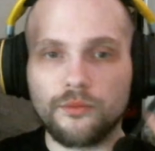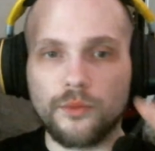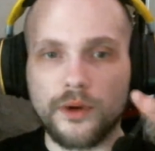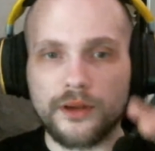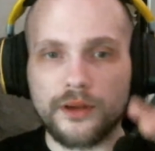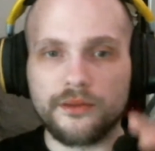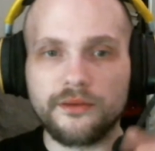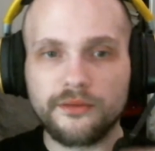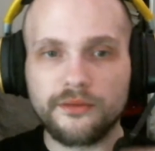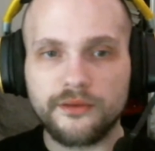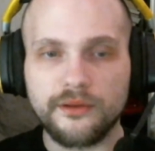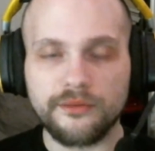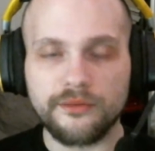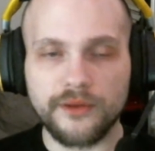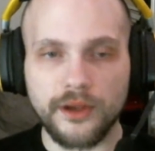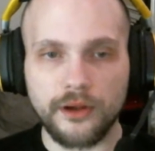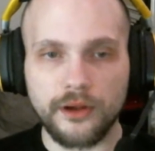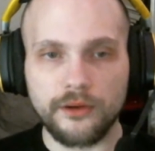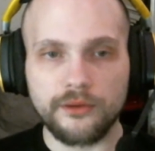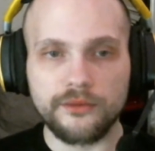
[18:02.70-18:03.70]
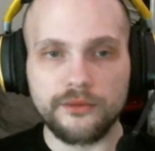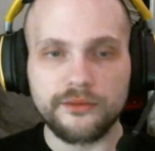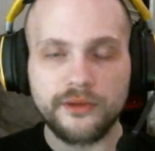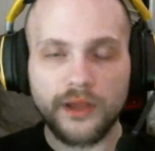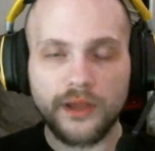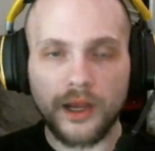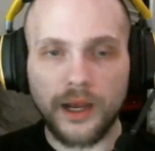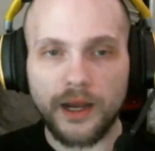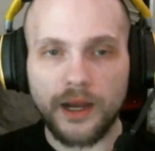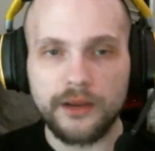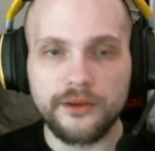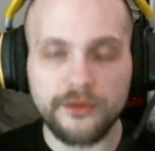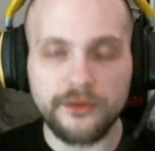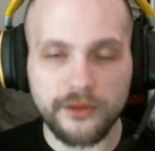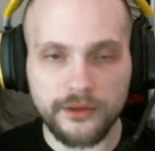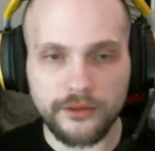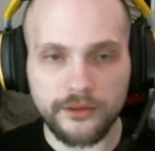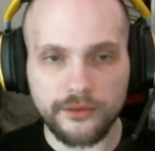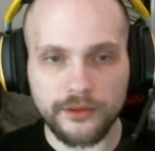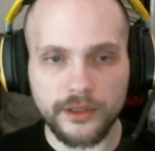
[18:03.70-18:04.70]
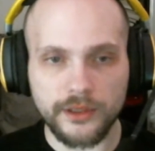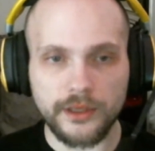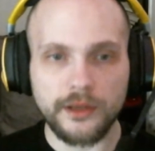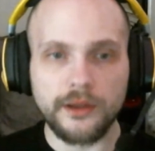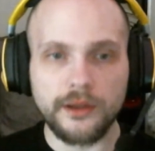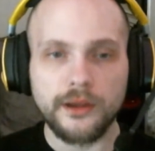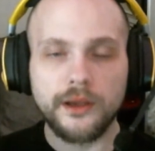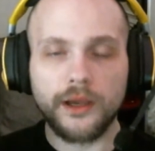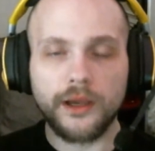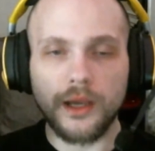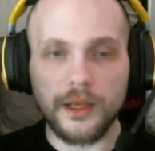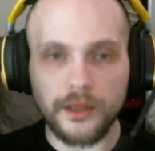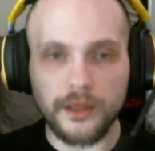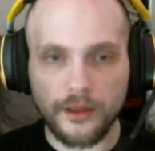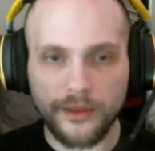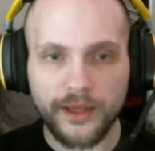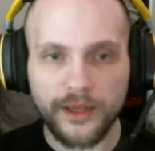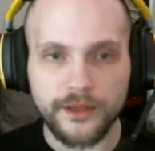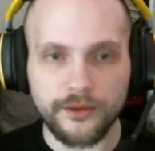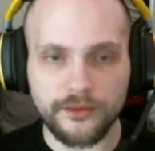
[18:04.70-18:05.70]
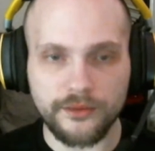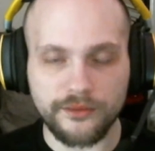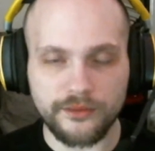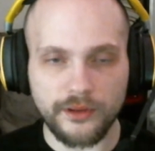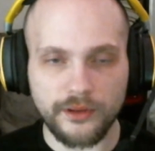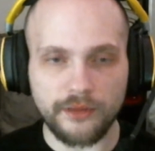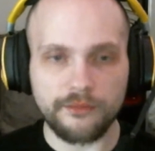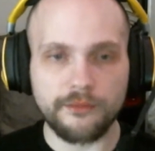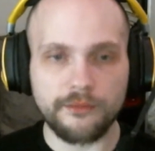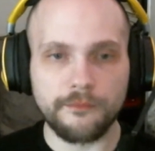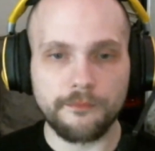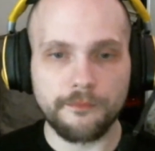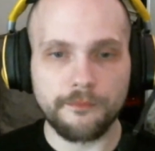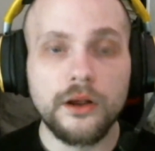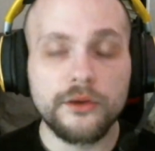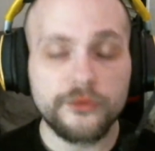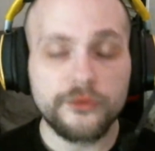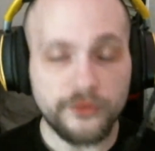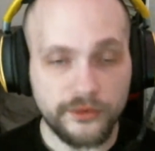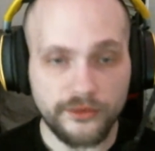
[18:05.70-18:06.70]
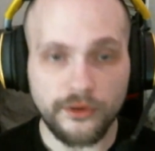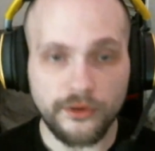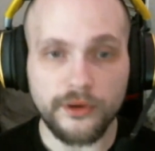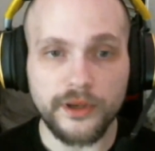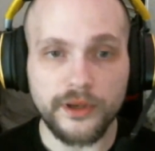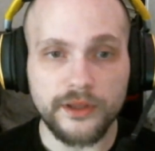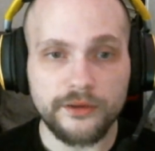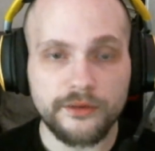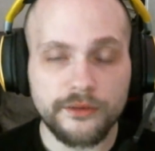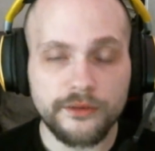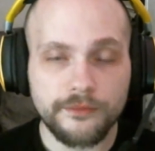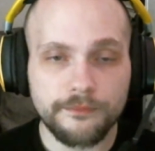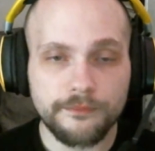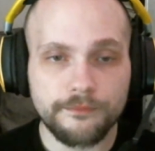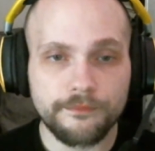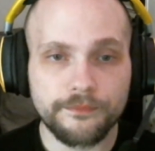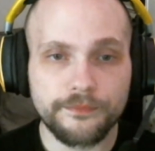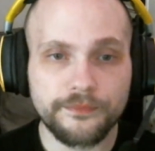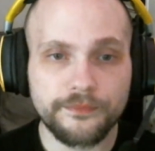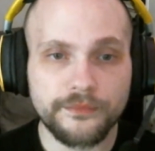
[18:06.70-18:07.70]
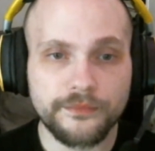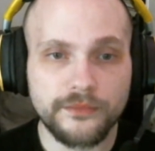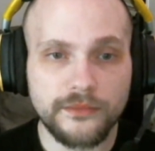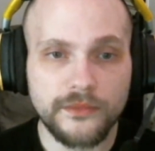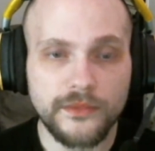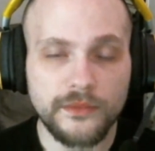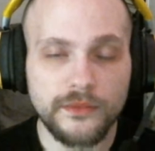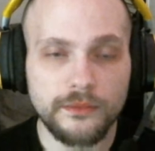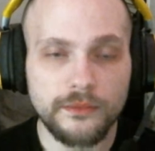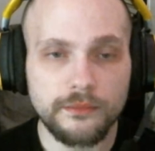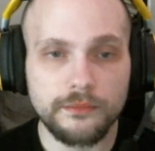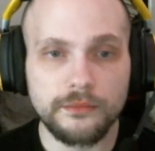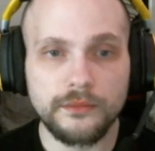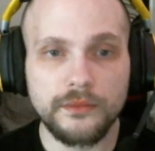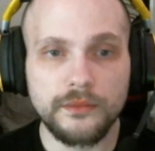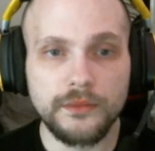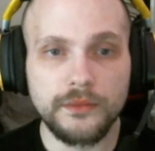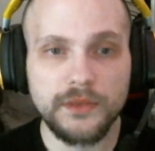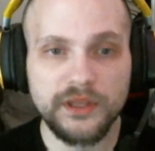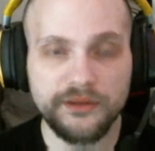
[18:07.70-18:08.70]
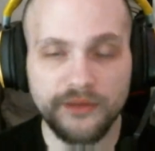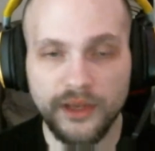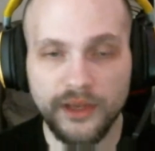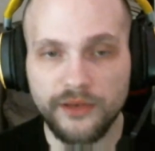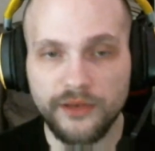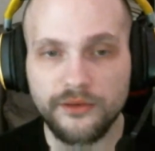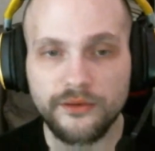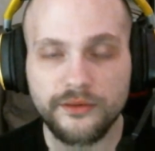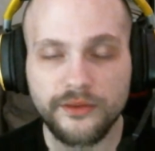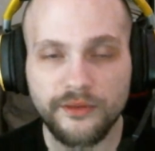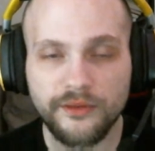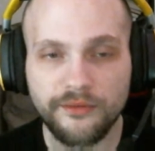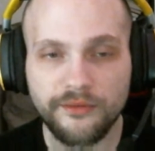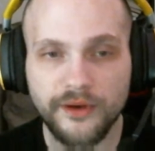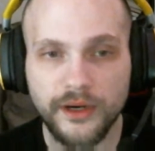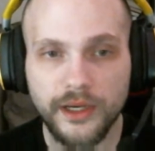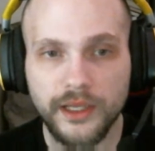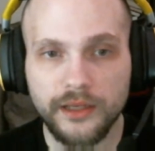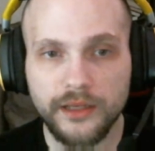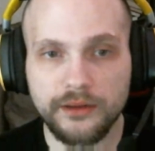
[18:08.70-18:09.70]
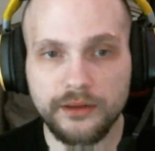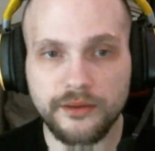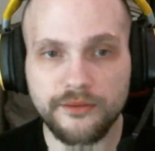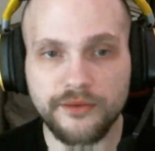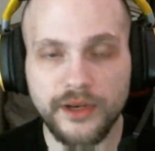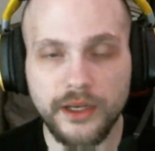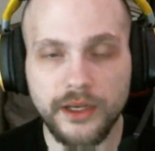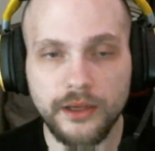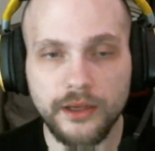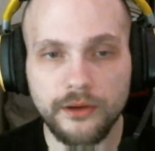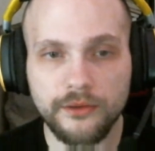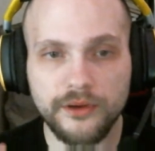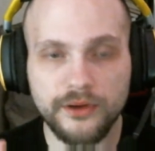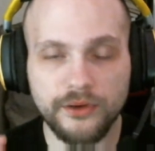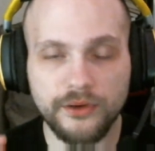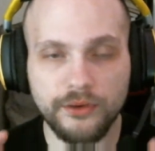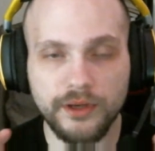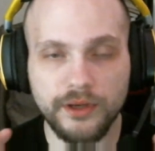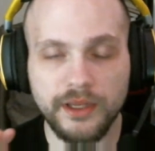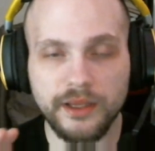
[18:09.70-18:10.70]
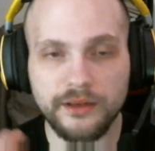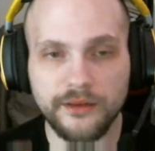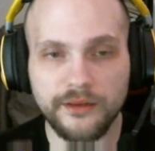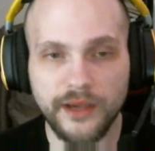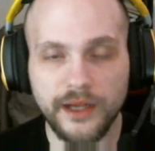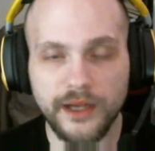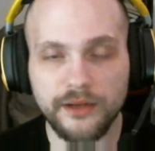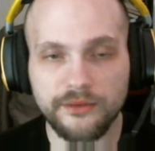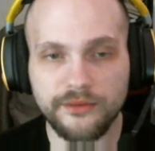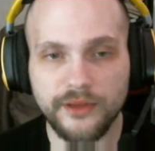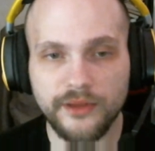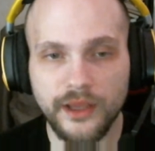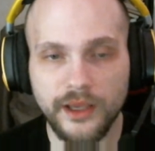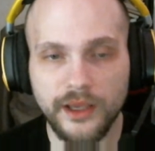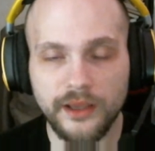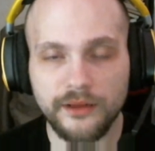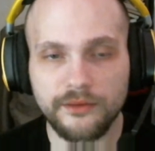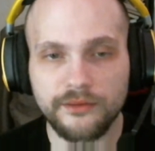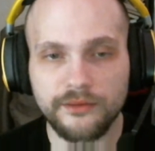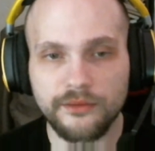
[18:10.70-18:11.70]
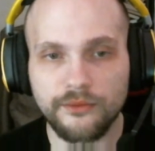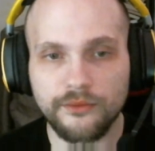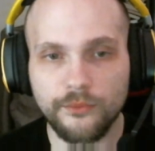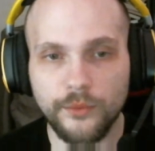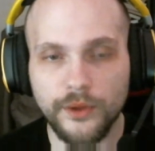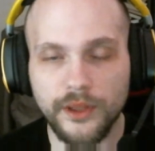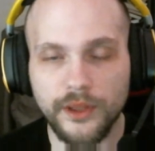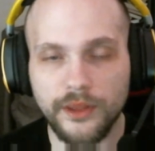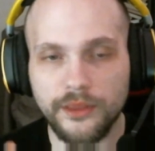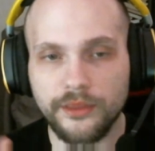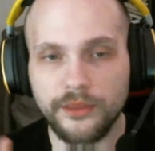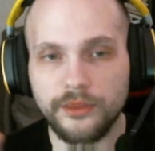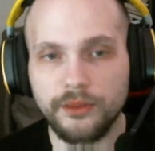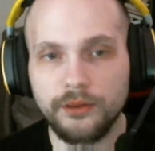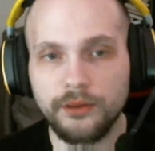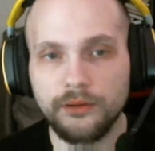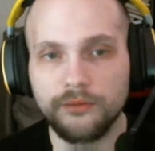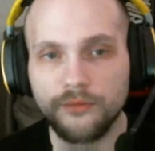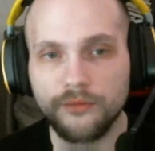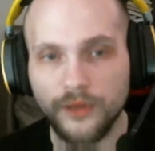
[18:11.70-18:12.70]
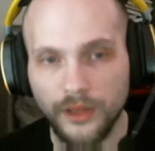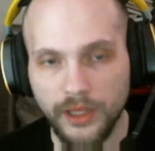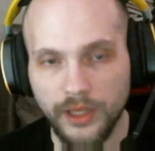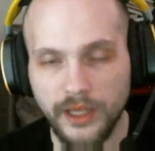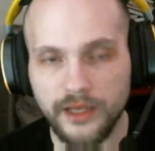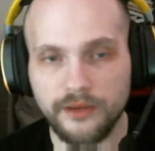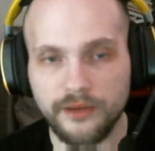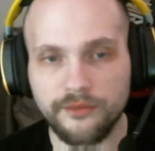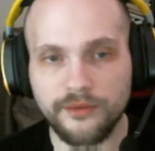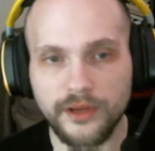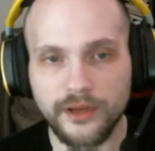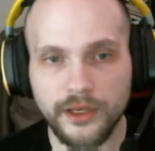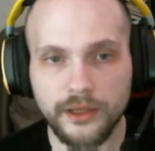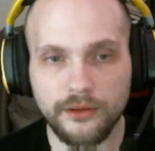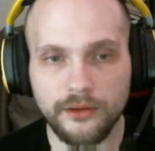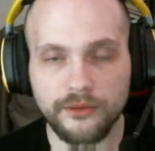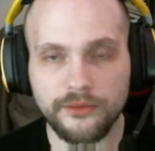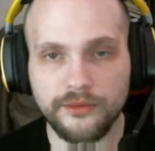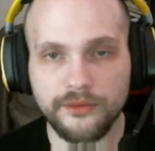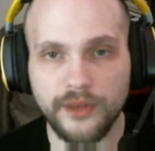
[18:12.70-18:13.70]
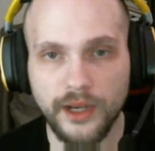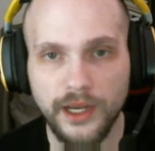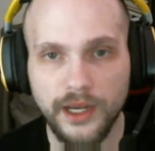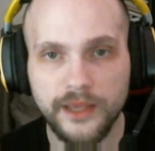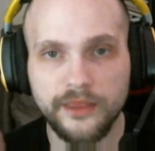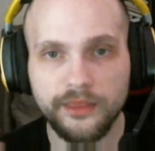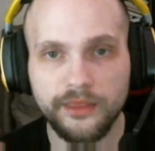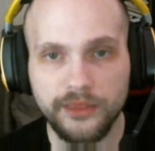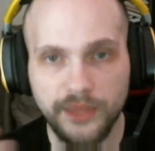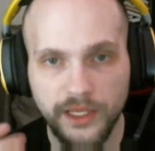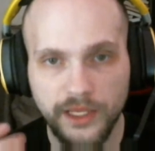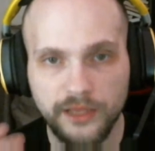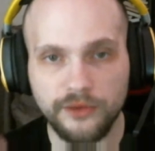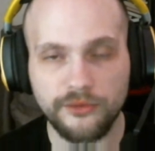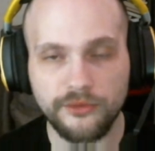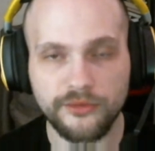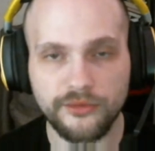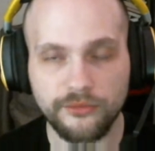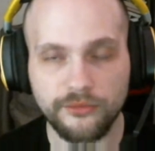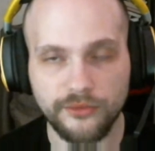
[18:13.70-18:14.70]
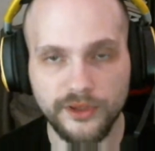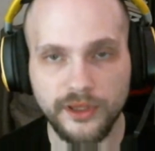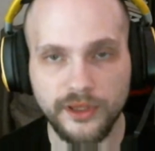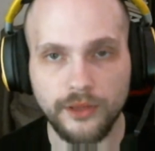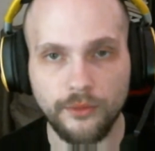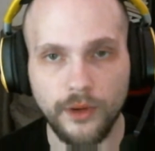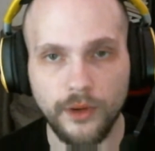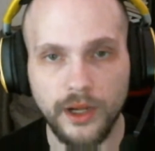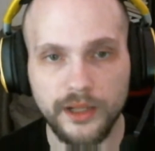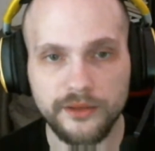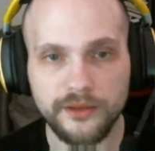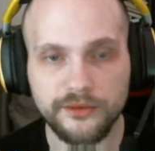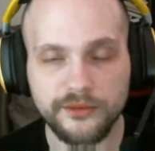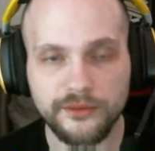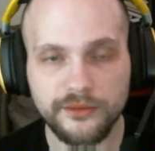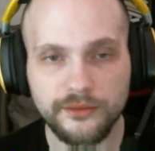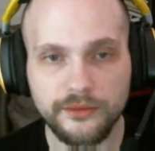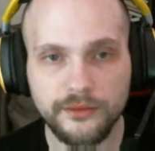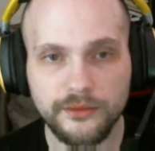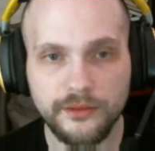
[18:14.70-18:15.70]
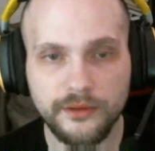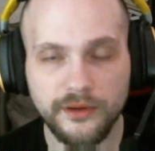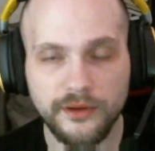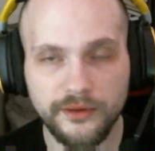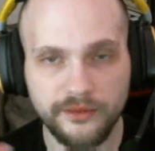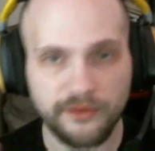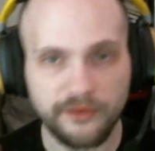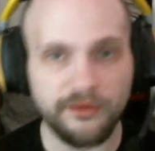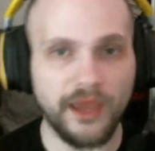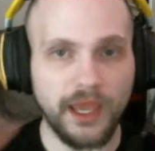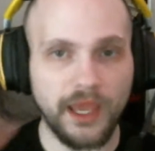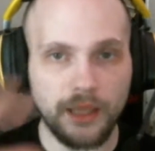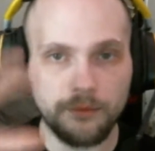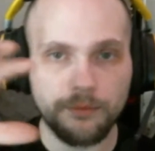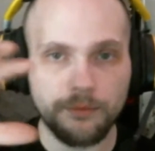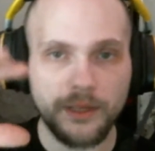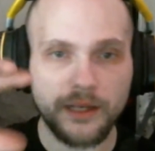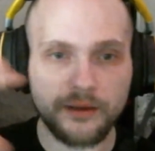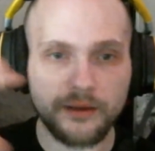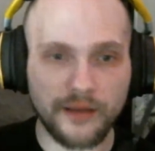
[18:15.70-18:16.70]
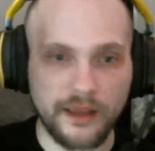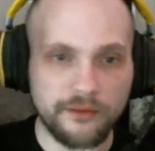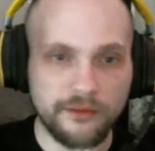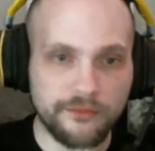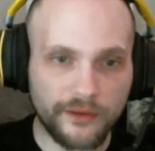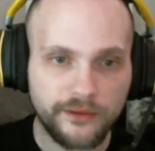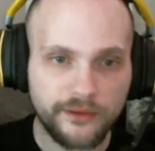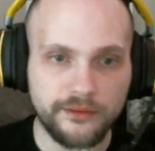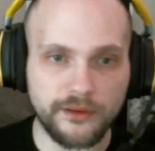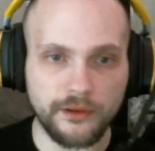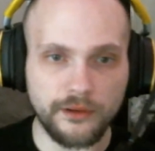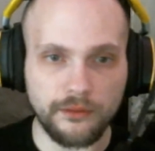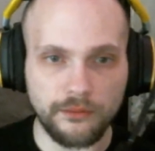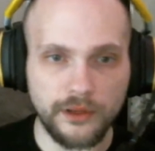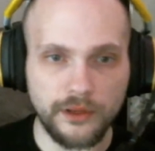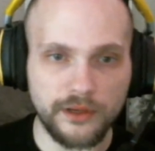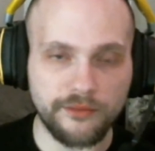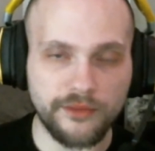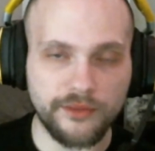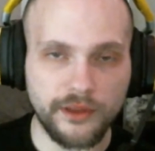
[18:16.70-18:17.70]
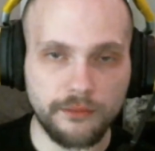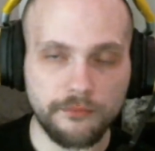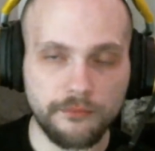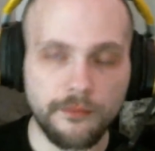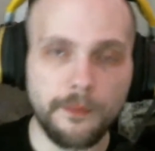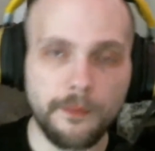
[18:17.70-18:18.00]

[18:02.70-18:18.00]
where this stuff goes, how you can do it, and all that good stuff. So as always, stay tuned to the very end of the video. You're going to get title slides with related videos that I think you should really watch, because I've handpicked every single one of them.